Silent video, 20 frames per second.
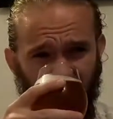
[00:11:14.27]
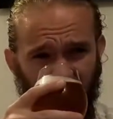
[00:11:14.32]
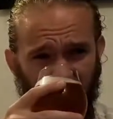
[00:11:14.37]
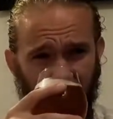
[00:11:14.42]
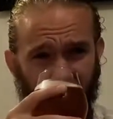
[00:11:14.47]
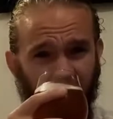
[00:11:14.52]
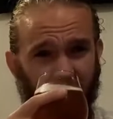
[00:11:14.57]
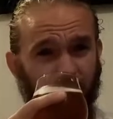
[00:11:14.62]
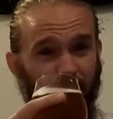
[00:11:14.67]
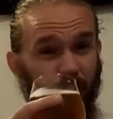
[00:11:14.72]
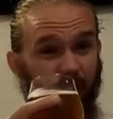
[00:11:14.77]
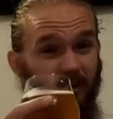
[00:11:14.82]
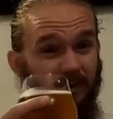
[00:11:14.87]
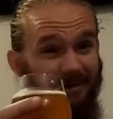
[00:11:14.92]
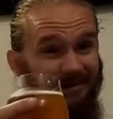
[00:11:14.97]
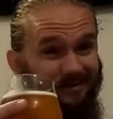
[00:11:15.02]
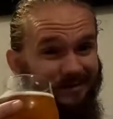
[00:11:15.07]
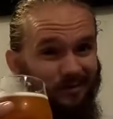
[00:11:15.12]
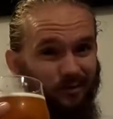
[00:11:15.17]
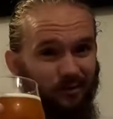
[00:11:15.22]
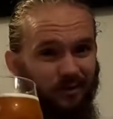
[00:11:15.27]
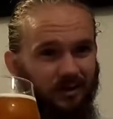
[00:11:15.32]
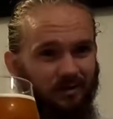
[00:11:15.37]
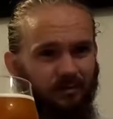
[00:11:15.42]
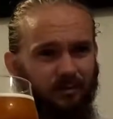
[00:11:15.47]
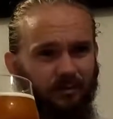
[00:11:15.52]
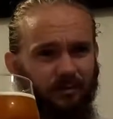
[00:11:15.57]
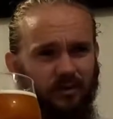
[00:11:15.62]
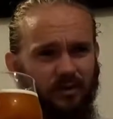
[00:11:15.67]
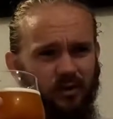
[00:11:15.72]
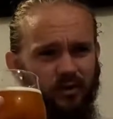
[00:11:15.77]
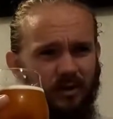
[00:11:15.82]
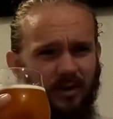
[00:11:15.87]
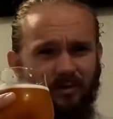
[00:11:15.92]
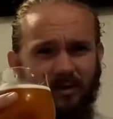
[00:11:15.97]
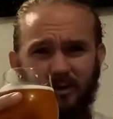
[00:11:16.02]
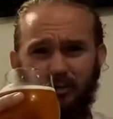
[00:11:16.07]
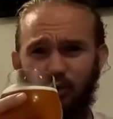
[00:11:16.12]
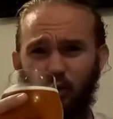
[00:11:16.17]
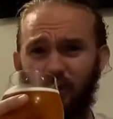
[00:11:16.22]
And um, they probably, you know, they probably
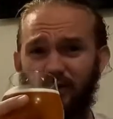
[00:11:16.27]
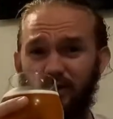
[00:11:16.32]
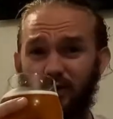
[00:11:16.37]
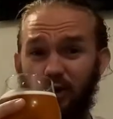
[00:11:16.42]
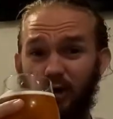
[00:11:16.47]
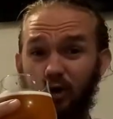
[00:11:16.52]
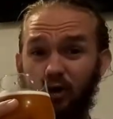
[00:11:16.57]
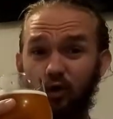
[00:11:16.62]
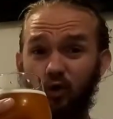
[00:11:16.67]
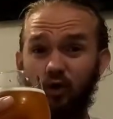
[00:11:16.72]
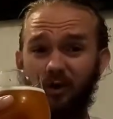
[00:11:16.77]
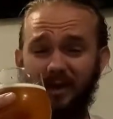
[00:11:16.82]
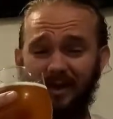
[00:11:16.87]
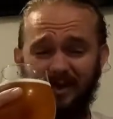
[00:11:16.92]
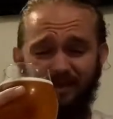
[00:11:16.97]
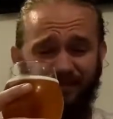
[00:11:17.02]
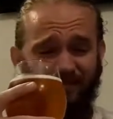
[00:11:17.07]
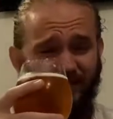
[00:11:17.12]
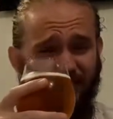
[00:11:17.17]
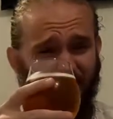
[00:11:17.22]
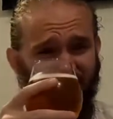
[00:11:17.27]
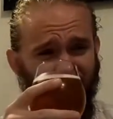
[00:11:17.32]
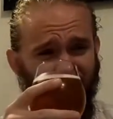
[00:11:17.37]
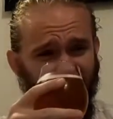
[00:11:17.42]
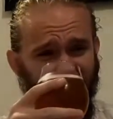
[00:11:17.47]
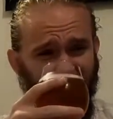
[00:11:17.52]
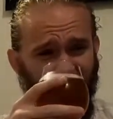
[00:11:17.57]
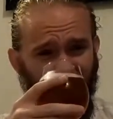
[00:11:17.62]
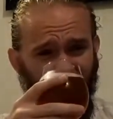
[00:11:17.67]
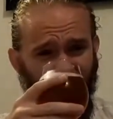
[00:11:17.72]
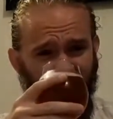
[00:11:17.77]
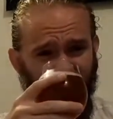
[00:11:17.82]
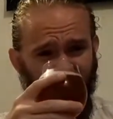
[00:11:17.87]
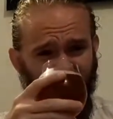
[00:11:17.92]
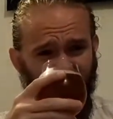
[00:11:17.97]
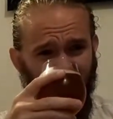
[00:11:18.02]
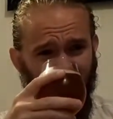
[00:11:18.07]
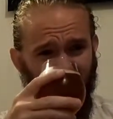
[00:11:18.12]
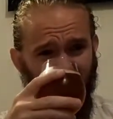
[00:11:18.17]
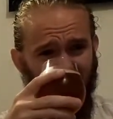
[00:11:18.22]
describe it as more of a sort of cookie thing over
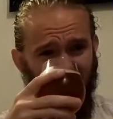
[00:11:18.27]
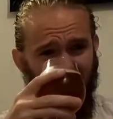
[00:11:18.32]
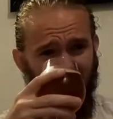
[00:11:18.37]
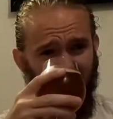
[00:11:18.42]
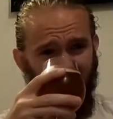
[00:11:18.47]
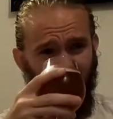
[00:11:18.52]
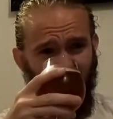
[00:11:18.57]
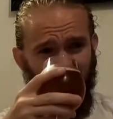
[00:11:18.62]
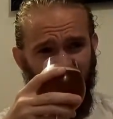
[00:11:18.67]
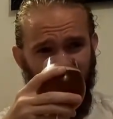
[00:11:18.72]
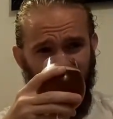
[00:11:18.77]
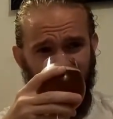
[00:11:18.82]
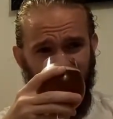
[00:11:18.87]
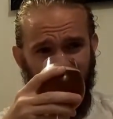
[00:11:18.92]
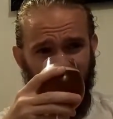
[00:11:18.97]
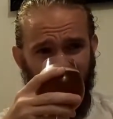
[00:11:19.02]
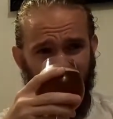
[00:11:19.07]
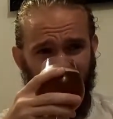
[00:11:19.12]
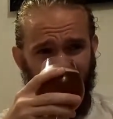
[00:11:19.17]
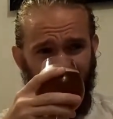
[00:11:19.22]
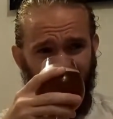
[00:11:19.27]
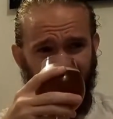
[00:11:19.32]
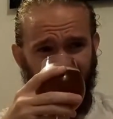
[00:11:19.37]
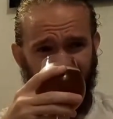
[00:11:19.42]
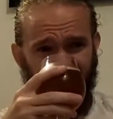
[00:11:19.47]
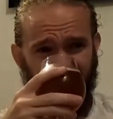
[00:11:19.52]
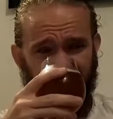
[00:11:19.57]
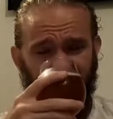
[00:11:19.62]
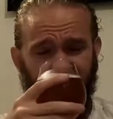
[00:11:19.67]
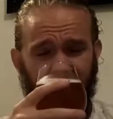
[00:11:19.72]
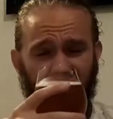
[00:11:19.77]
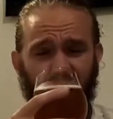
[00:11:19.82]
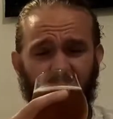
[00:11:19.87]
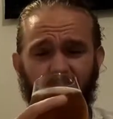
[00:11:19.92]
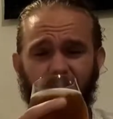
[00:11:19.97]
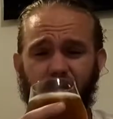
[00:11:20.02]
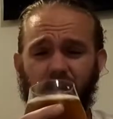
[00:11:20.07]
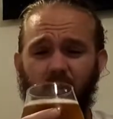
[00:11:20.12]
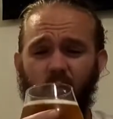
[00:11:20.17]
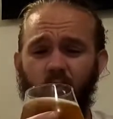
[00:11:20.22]
there. But um,
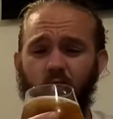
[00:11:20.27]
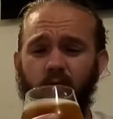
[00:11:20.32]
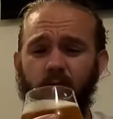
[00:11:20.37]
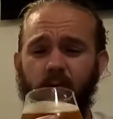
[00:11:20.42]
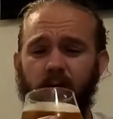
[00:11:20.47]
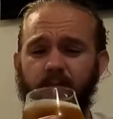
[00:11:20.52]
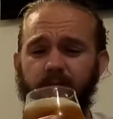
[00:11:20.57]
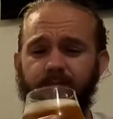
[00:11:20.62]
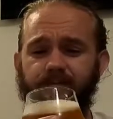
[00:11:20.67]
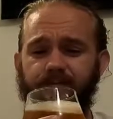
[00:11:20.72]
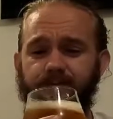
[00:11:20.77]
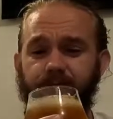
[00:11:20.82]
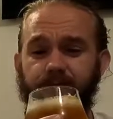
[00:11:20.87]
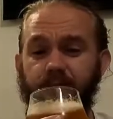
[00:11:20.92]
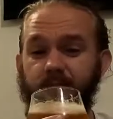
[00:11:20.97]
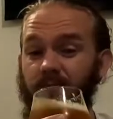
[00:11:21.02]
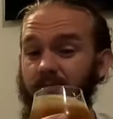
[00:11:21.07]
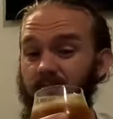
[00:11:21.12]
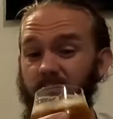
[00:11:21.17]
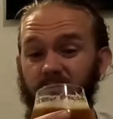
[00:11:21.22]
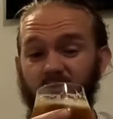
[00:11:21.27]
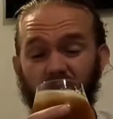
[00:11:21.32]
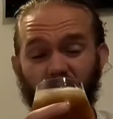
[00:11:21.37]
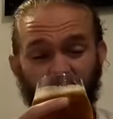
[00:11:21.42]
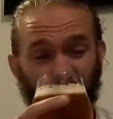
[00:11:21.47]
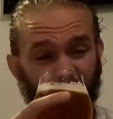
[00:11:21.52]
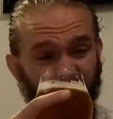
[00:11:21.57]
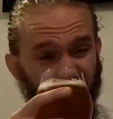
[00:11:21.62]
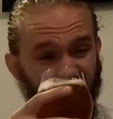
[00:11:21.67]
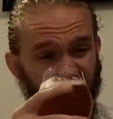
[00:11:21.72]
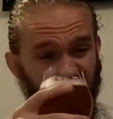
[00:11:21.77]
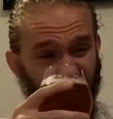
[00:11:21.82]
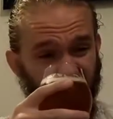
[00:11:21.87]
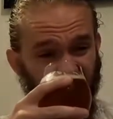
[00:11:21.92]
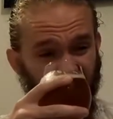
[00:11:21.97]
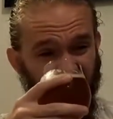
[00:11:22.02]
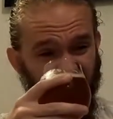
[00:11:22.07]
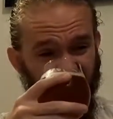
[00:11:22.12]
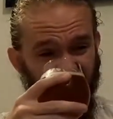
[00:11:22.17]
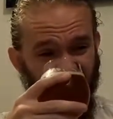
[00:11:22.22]
yeah, the aroma of this
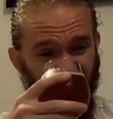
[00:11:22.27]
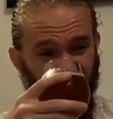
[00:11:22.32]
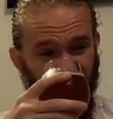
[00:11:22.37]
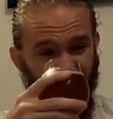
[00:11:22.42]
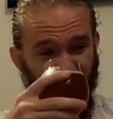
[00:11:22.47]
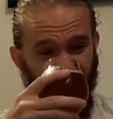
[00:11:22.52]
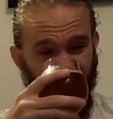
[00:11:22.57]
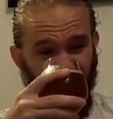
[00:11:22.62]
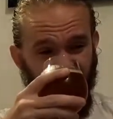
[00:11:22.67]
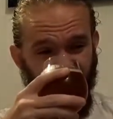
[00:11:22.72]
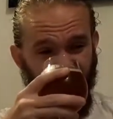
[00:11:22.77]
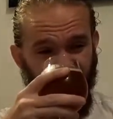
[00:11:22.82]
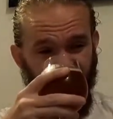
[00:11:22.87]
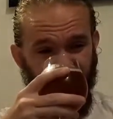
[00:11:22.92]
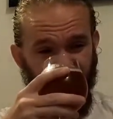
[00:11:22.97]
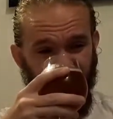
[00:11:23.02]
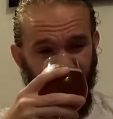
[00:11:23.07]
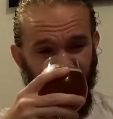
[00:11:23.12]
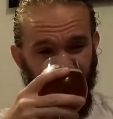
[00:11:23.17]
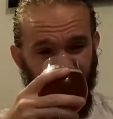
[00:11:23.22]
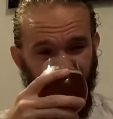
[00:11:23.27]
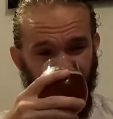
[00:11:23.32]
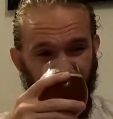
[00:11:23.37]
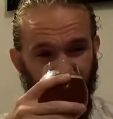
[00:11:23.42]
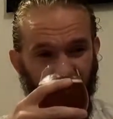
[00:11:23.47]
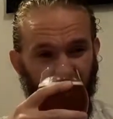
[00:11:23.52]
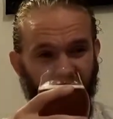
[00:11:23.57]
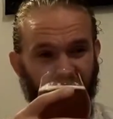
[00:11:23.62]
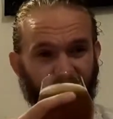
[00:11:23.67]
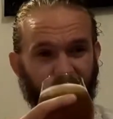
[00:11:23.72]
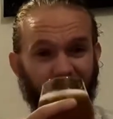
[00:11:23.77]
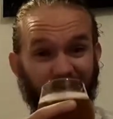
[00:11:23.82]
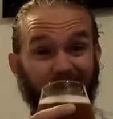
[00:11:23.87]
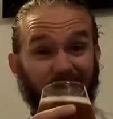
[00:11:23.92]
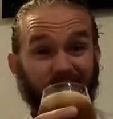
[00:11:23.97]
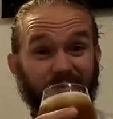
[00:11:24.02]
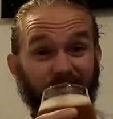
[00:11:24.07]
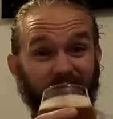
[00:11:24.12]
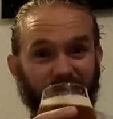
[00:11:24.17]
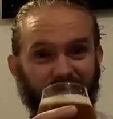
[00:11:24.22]
beer is very, very
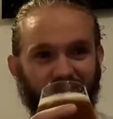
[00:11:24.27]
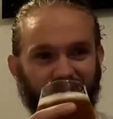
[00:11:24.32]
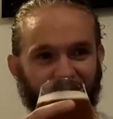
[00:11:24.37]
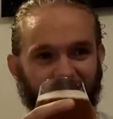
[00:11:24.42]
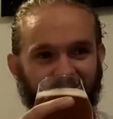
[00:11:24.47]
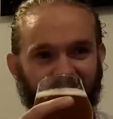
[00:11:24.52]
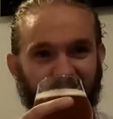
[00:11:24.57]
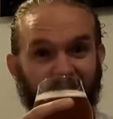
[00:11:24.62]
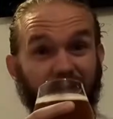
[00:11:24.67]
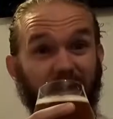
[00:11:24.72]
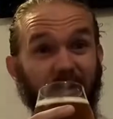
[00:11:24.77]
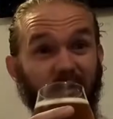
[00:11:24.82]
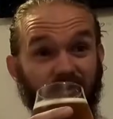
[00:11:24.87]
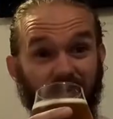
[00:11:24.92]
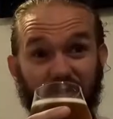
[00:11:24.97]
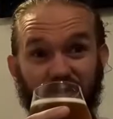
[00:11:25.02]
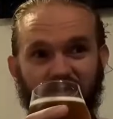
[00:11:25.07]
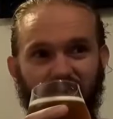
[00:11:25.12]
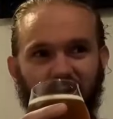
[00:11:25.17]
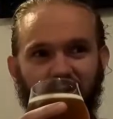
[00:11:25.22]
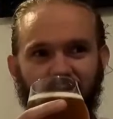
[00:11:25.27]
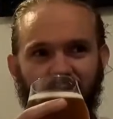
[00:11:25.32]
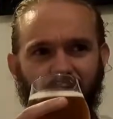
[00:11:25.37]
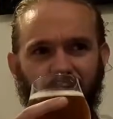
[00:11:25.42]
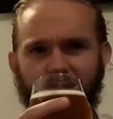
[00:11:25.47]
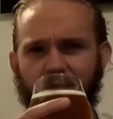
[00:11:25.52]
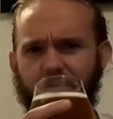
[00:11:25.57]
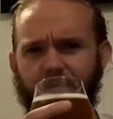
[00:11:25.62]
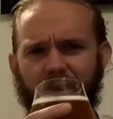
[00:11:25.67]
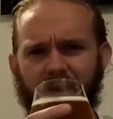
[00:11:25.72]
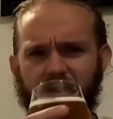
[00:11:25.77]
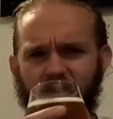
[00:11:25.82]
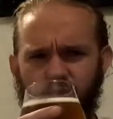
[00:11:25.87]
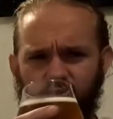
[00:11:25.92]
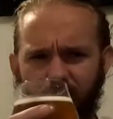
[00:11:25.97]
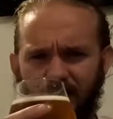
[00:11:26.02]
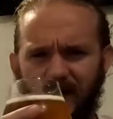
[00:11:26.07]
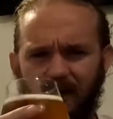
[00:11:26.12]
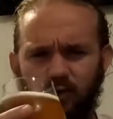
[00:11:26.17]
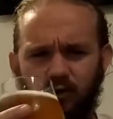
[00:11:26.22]
nice and very inviting. Actually, it's certainly right up my
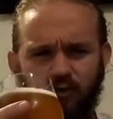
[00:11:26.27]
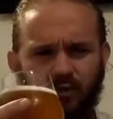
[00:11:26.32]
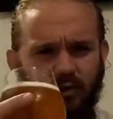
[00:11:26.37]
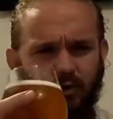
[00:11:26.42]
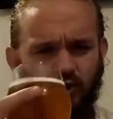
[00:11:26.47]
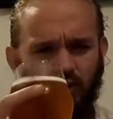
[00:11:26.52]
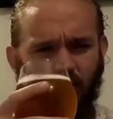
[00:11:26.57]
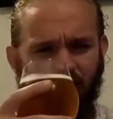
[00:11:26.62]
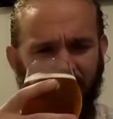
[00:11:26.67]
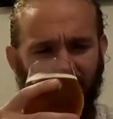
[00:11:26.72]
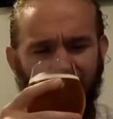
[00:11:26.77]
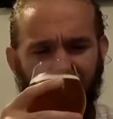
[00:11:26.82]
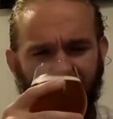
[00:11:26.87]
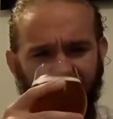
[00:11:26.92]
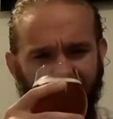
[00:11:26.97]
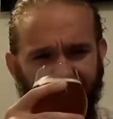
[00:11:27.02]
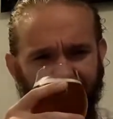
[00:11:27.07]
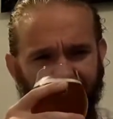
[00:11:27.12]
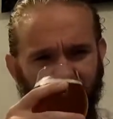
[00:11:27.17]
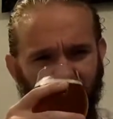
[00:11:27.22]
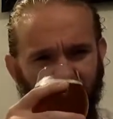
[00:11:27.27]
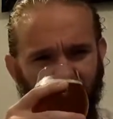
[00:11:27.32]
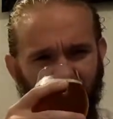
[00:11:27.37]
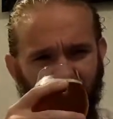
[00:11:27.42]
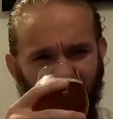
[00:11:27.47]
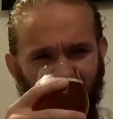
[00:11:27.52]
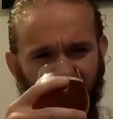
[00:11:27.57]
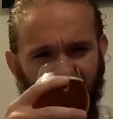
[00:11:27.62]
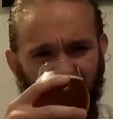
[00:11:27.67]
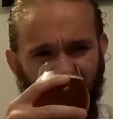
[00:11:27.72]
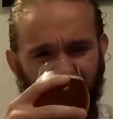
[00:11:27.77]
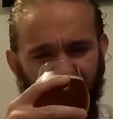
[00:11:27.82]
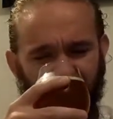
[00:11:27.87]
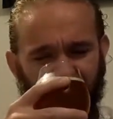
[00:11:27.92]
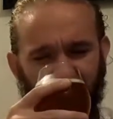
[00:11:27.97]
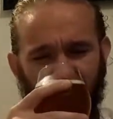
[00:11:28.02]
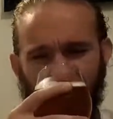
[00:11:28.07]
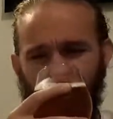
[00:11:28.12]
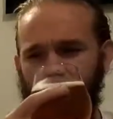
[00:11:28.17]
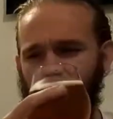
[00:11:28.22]
street. I do enjoy a little bit of a kind of
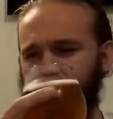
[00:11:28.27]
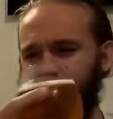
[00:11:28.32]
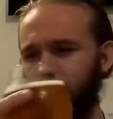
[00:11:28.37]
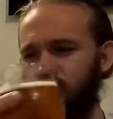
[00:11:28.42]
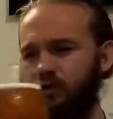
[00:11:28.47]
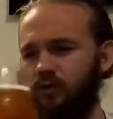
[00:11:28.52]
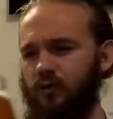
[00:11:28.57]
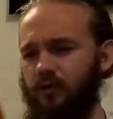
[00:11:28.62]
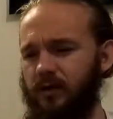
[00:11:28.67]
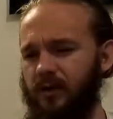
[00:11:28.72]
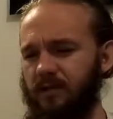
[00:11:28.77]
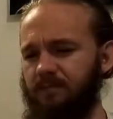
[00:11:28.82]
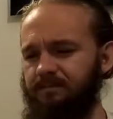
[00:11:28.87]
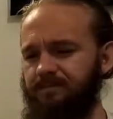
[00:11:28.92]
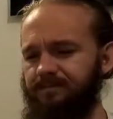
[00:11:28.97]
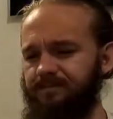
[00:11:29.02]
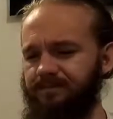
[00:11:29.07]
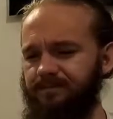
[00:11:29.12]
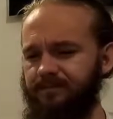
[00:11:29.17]
brown sugary